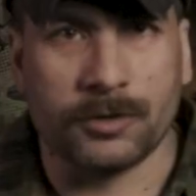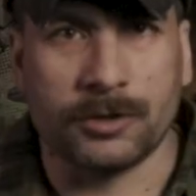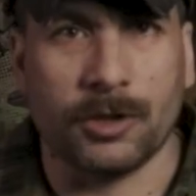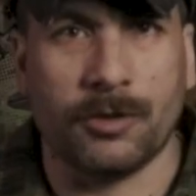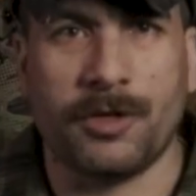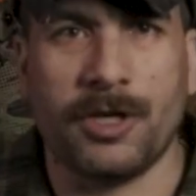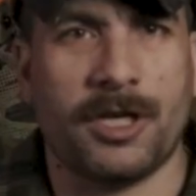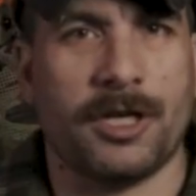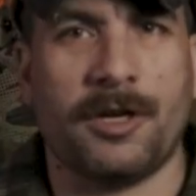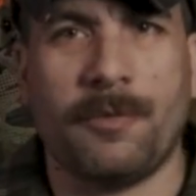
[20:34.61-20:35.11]

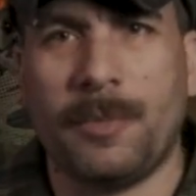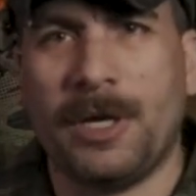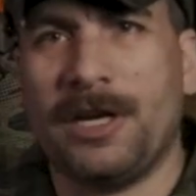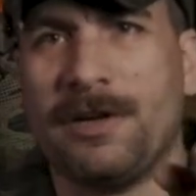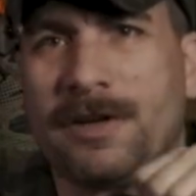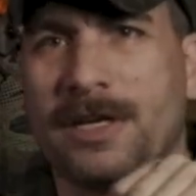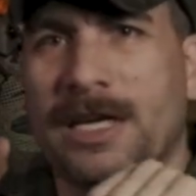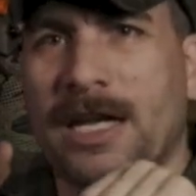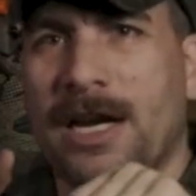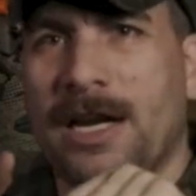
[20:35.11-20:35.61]
So he could
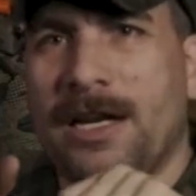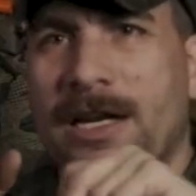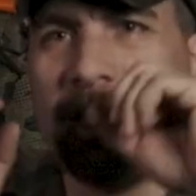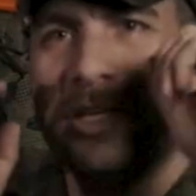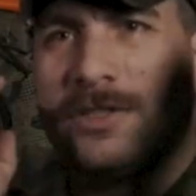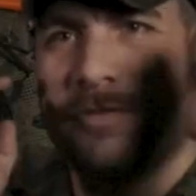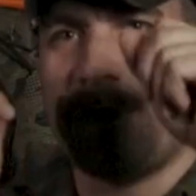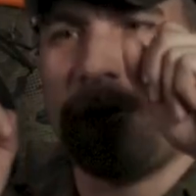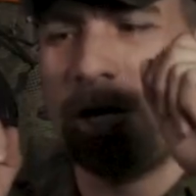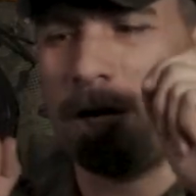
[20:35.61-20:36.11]
immediately get on
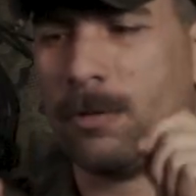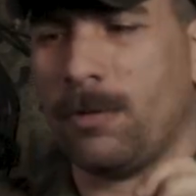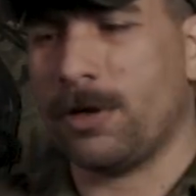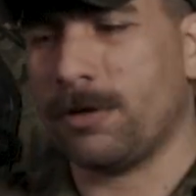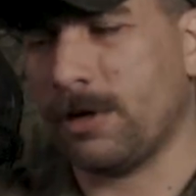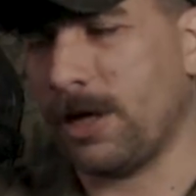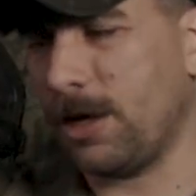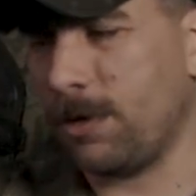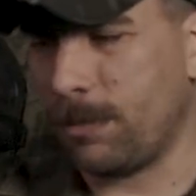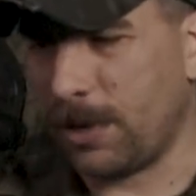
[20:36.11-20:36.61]
these, fire one
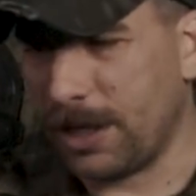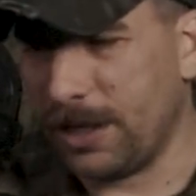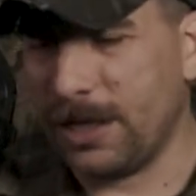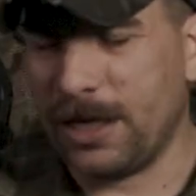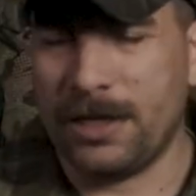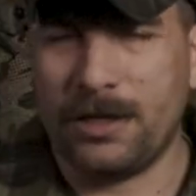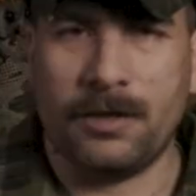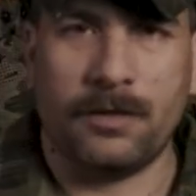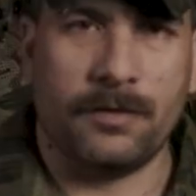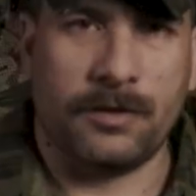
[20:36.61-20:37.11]
round. By
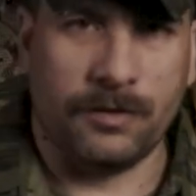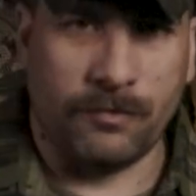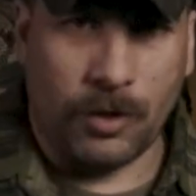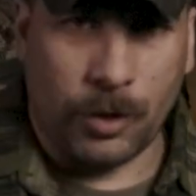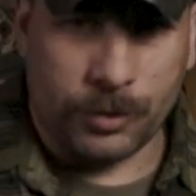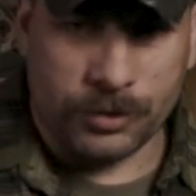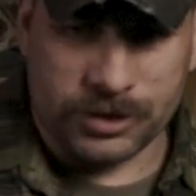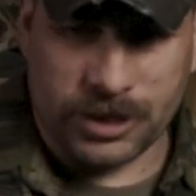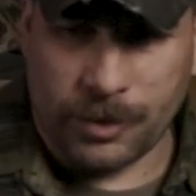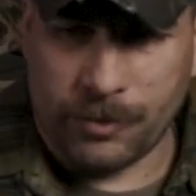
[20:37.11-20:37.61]
then, the
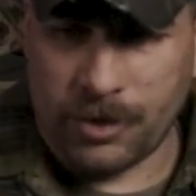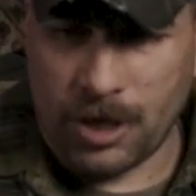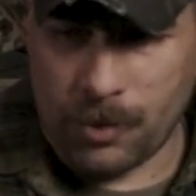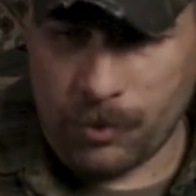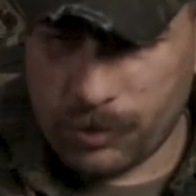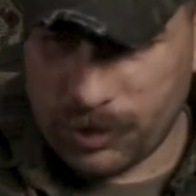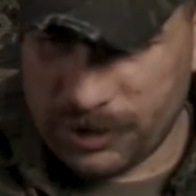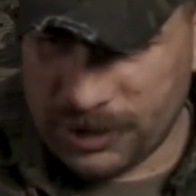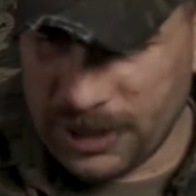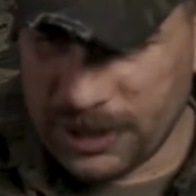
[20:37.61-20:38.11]
loader's coming
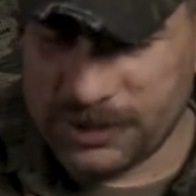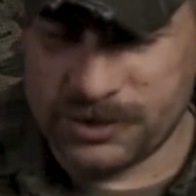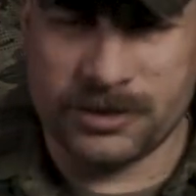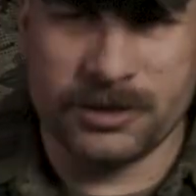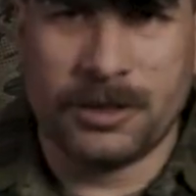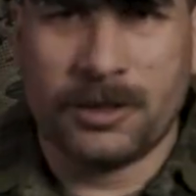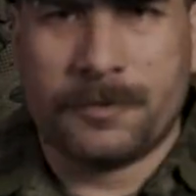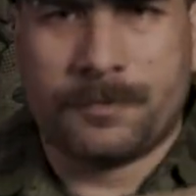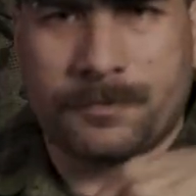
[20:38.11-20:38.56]
up with this,